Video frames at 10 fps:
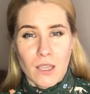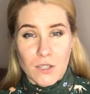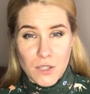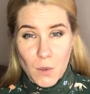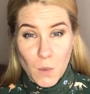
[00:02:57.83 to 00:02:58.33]

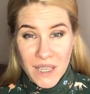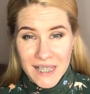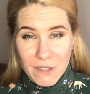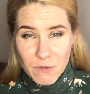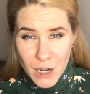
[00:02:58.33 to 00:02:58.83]
So
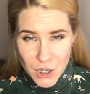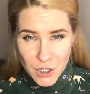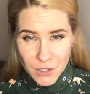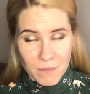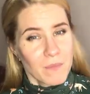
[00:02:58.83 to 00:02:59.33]
in
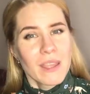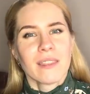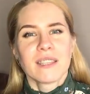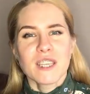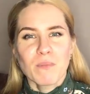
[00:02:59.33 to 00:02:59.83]
Russian,
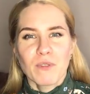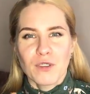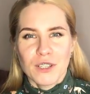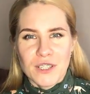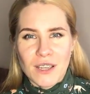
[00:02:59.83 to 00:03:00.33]
the tip of
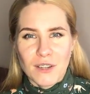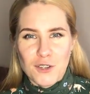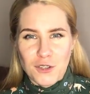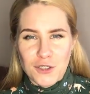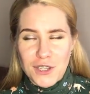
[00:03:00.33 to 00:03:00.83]
your tongue
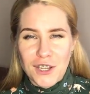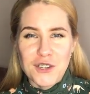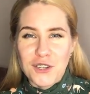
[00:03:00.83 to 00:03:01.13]
should touch